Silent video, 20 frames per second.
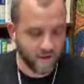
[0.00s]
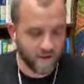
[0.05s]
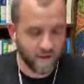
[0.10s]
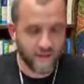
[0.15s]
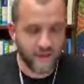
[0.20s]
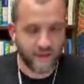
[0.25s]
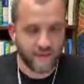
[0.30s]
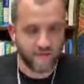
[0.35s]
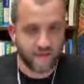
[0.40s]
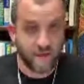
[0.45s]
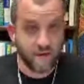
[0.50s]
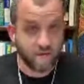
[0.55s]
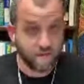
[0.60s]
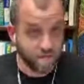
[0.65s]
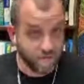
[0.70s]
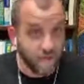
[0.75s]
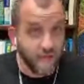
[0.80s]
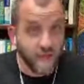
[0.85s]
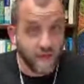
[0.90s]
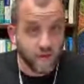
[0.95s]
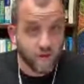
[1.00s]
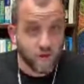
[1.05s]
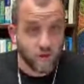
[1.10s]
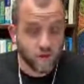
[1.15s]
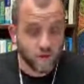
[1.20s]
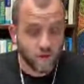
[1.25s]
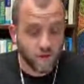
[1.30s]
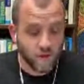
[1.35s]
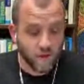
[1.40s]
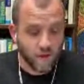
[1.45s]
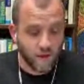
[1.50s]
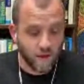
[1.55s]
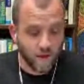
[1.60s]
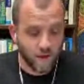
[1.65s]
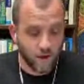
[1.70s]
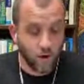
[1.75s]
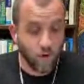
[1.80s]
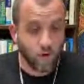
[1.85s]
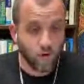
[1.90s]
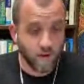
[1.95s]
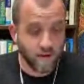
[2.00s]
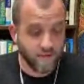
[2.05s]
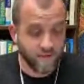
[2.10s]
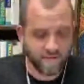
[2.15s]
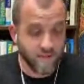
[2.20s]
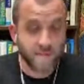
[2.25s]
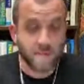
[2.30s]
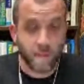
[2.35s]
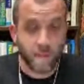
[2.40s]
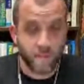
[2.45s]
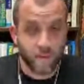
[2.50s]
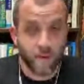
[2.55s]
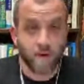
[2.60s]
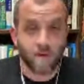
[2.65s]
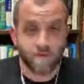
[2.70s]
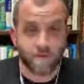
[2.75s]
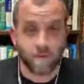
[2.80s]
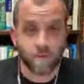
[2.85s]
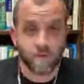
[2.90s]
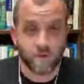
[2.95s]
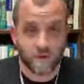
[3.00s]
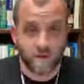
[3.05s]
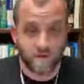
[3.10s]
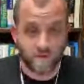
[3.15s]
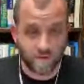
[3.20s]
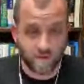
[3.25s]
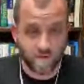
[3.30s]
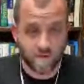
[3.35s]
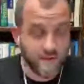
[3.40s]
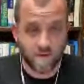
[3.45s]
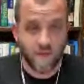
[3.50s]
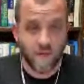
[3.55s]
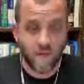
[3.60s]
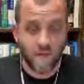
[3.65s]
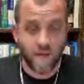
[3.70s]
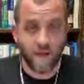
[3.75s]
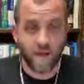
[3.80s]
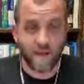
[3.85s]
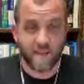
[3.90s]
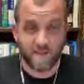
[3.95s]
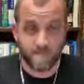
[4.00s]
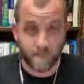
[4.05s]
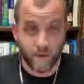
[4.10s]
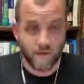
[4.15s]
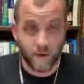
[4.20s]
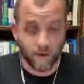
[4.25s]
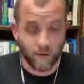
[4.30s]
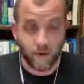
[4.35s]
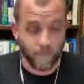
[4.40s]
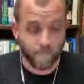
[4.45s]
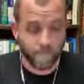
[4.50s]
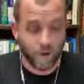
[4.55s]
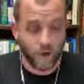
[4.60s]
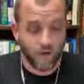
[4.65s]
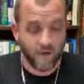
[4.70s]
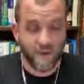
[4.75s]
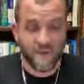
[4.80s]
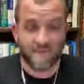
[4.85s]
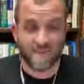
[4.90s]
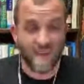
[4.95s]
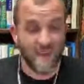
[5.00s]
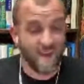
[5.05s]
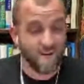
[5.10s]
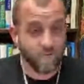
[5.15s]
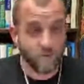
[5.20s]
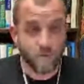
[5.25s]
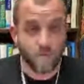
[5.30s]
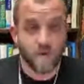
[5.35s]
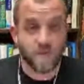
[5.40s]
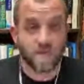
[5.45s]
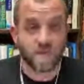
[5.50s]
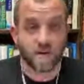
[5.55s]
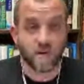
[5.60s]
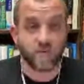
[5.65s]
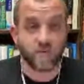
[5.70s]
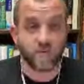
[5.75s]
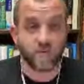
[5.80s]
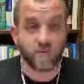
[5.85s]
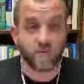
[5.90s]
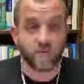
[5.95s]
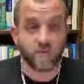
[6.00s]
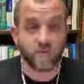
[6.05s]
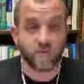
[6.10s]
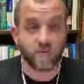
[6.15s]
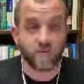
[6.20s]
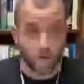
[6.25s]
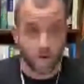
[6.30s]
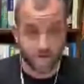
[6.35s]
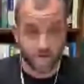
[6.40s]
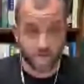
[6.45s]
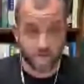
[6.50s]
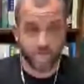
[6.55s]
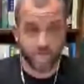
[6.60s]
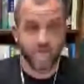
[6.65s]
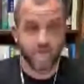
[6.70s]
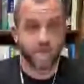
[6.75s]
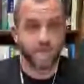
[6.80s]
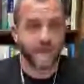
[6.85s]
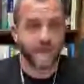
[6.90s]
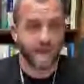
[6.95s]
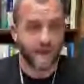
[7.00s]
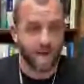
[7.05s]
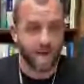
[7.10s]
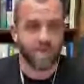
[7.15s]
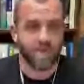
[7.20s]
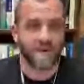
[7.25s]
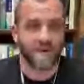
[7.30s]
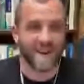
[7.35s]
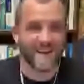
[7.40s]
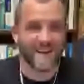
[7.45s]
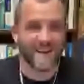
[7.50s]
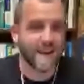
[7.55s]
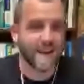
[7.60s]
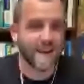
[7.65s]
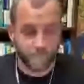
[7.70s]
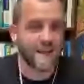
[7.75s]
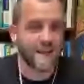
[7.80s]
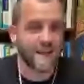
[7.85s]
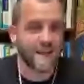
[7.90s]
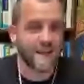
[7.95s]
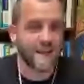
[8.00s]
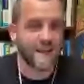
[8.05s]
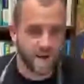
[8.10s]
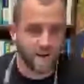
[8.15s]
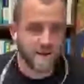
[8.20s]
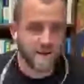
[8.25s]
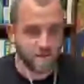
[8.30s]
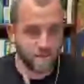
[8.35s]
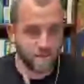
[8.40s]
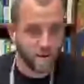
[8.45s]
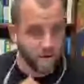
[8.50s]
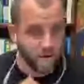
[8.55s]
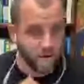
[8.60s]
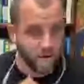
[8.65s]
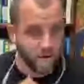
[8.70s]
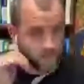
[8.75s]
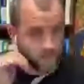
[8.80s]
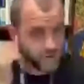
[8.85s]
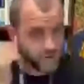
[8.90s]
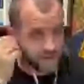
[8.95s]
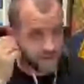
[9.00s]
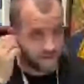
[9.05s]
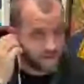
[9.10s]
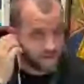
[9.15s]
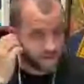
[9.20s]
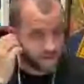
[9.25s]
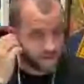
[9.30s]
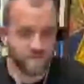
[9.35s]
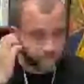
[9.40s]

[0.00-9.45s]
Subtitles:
in their flesh or in them apart from Jesus, it's Paul. Paul has every reason in the world to be confident in himself apart from Jesus.